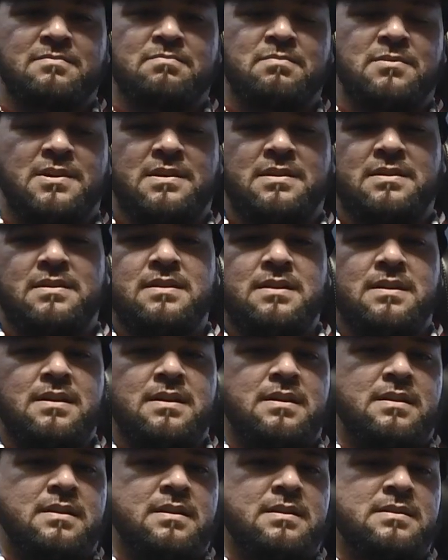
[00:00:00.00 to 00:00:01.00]
But
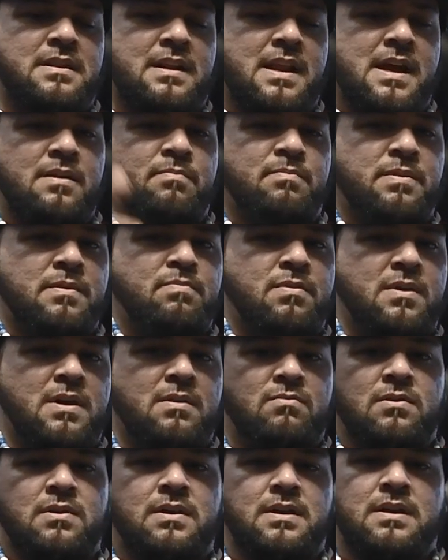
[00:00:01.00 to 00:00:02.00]
there's a lot of people
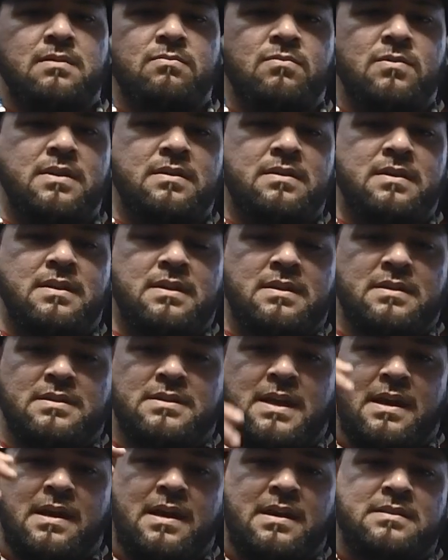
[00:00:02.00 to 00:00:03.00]
I'm working with. And
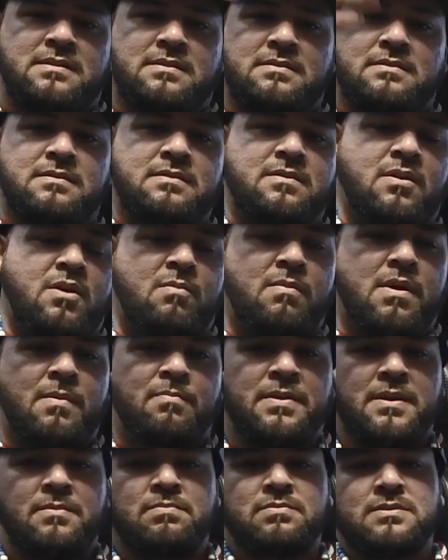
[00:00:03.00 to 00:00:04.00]
shout out to all my
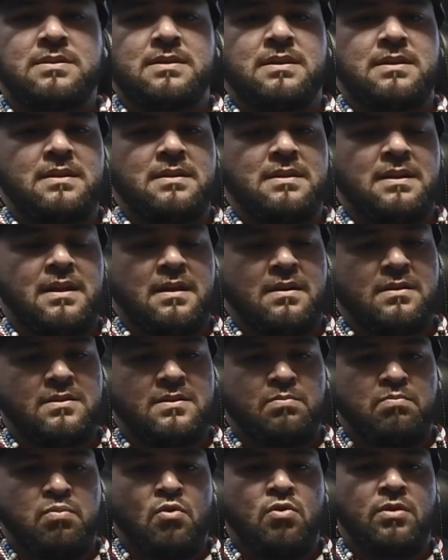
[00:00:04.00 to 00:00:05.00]
people that are
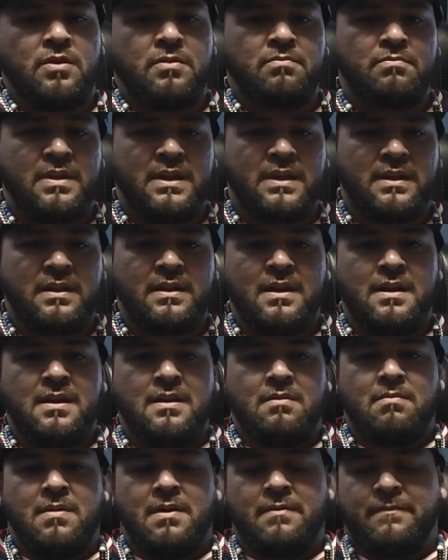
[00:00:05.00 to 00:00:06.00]
supporting me,
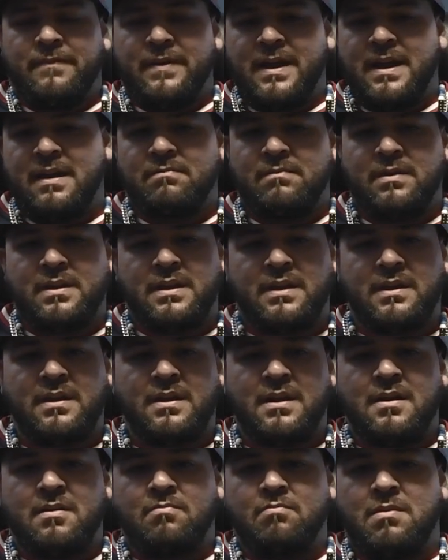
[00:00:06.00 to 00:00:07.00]
my family,
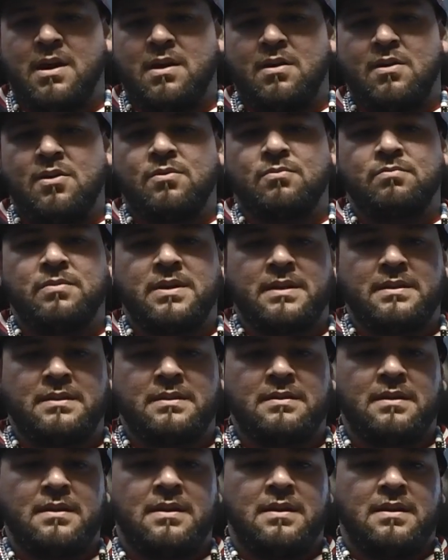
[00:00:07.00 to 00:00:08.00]
my homies.